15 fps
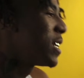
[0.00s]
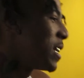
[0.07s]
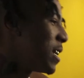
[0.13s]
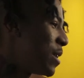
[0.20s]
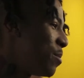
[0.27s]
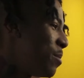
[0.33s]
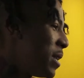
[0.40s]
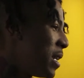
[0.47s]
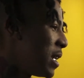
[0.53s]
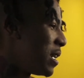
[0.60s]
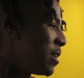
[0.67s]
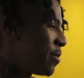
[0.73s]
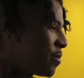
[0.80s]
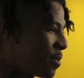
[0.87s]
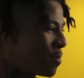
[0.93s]
system
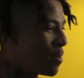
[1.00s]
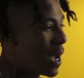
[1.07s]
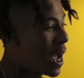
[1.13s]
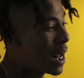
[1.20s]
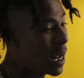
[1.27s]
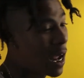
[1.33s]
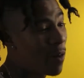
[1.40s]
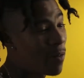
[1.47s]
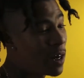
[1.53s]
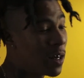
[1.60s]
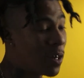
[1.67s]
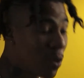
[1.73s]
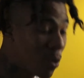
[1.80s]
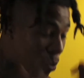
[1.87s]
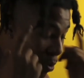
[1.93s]
is, you feel me? I, I really
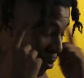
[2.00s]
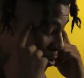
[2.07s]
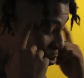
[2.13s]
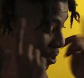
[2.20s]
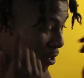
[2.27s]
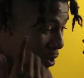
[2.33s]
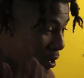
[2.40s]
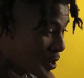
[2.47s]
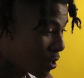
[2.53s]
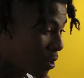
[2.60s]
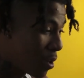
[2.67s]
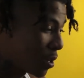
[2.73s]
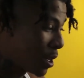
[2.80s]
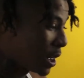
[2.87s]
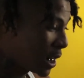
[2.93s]
know
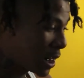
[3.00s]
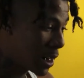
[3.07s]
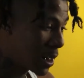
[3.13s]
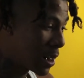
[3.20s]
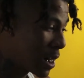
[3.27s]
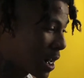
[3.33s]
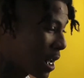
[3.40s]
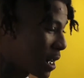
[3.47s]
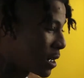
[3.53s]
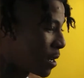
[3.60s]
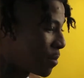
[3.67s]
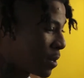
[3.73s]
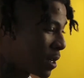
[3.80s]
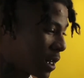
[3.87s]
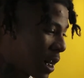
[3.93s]
the ins and outs.
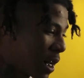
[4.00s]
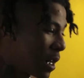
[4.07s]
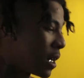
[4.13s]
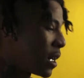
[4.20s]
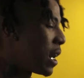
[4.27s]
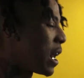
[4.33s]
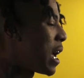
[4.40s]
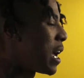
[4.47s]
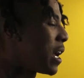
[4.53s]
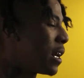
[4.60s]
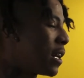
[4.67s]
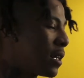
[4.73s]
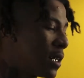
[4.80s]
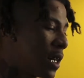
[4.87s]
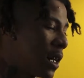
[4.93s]
I've been thinking a lot,
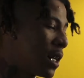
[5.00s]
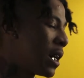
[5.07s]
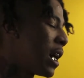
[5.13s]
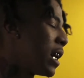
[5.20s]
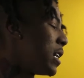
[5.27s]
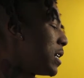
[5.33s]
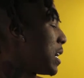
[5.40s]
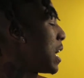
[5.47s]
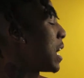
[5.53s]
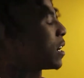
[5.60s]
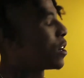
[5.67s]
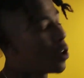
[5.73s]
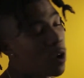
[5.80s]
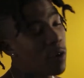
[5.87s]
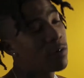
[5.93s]
taking a lot of time
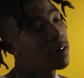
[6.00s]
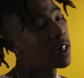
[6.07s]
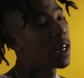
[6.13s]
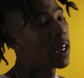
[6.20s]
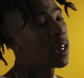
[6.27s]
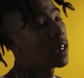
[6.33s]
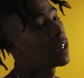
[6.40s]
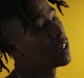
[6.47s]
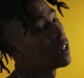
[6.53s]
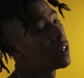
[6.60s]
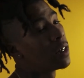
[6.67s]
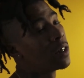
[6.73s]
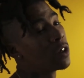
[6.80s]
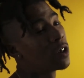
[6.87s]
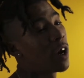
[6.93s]
to go over things.
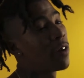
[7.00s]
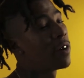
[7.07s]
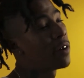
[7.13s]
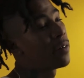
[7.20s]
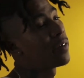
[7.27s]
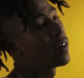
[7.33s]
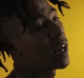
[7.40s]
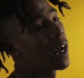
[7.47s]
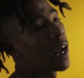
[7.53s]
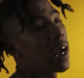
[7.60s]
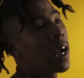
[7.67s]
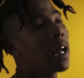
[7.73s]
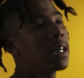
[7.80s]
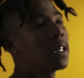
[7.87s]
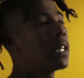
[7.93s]
I really feel like I
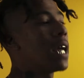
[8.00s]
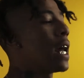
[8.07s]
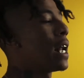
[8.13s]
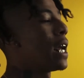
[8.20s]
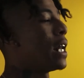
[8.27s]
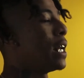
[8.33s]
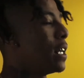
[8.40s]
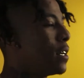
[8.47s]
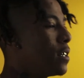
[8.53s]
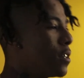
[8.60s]
got a shot at it.